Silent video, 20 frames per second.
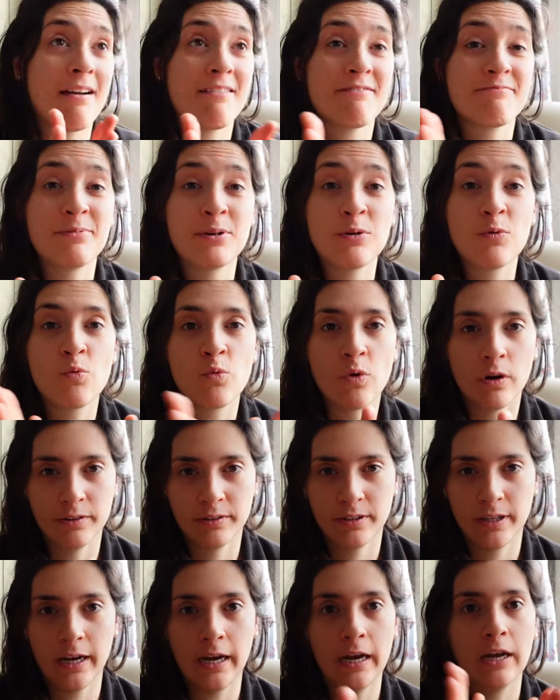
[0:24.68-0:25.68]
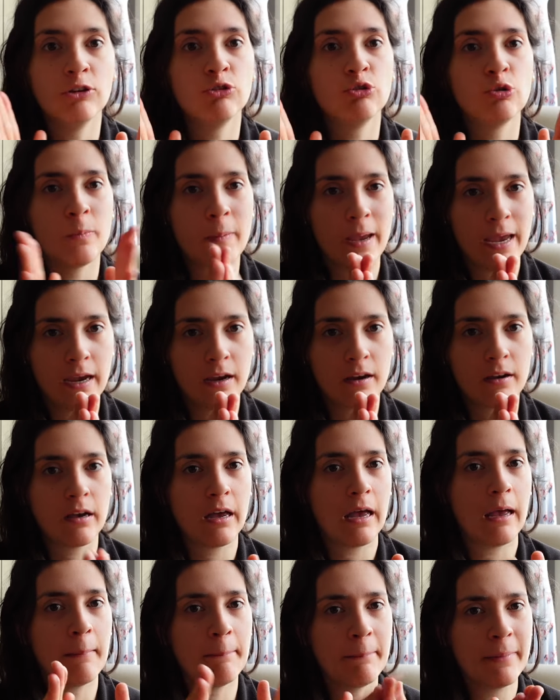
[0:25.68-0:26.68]
I've been wanting to make
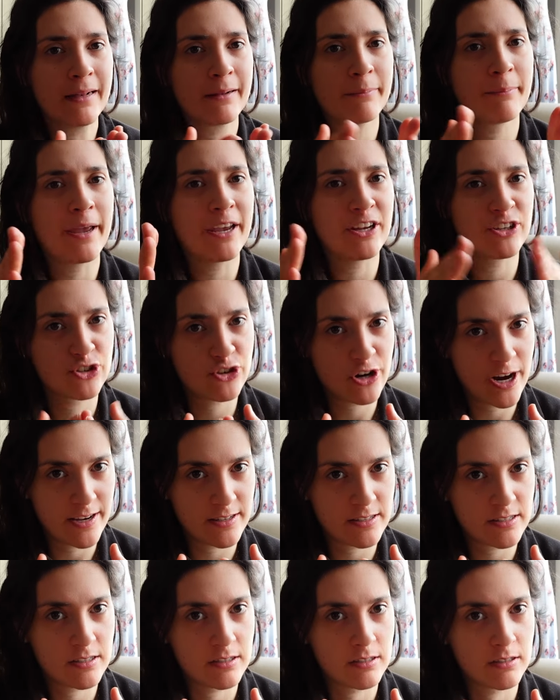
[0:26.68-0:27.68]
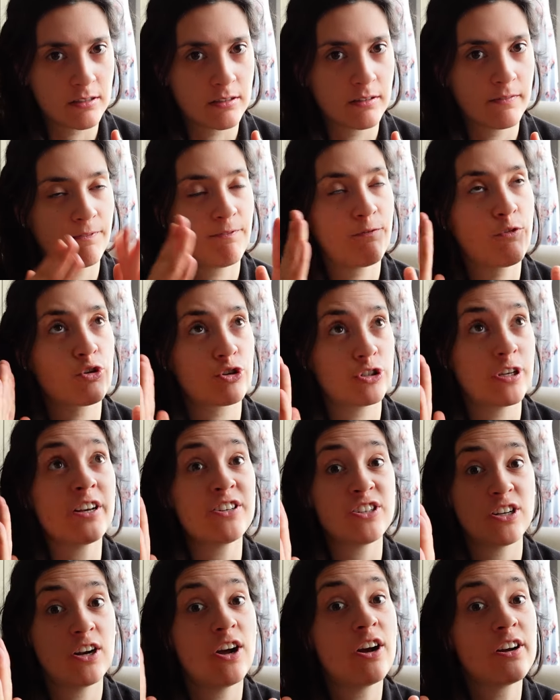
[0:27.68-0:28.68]
a milkmaid dress for
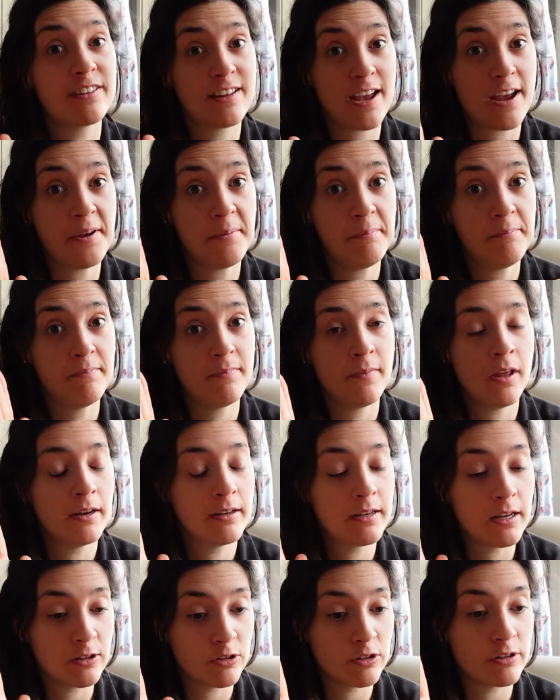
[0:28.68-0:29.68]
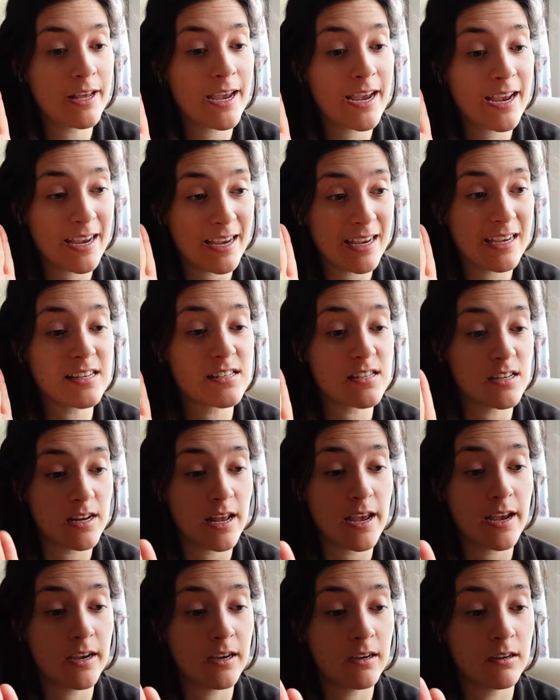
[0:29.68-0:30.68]
such a long time that today is the
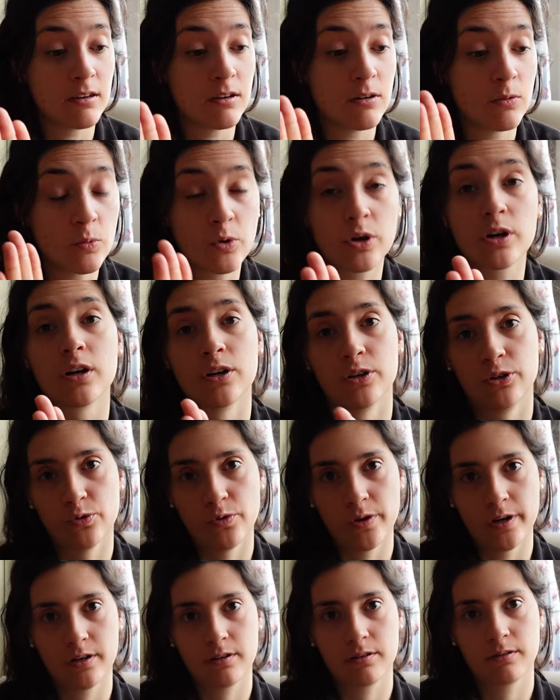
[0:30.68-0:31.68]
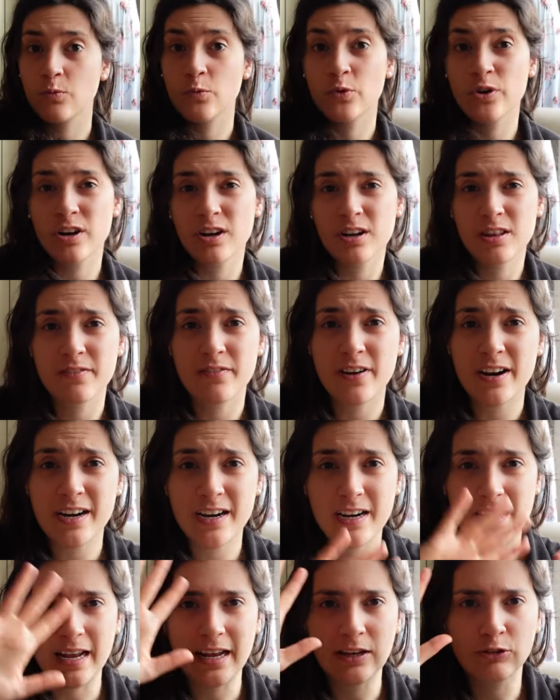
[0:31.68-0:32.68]
day we're gonna do it. We're gonna divide
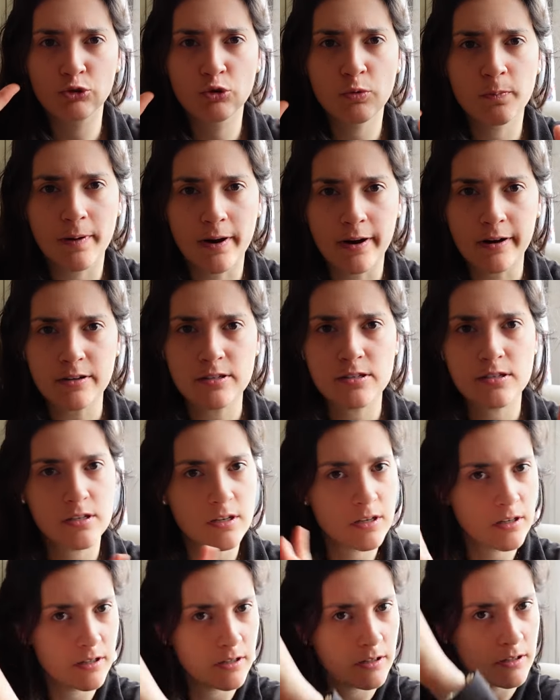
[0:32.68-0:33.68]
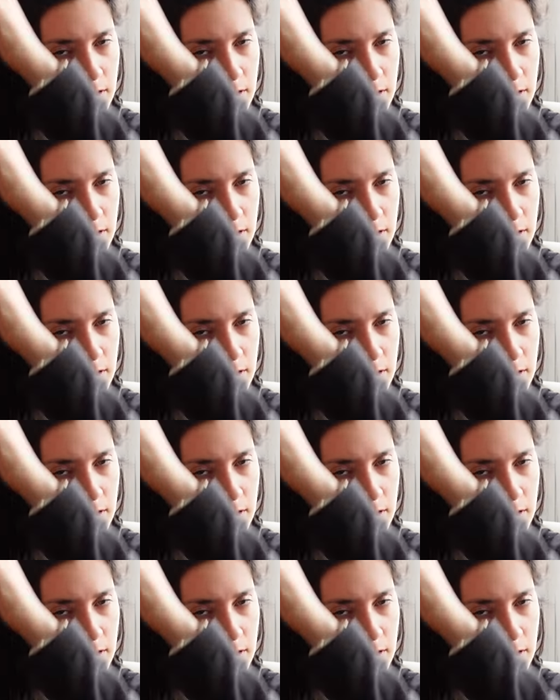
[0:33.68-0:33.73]
it in two parts.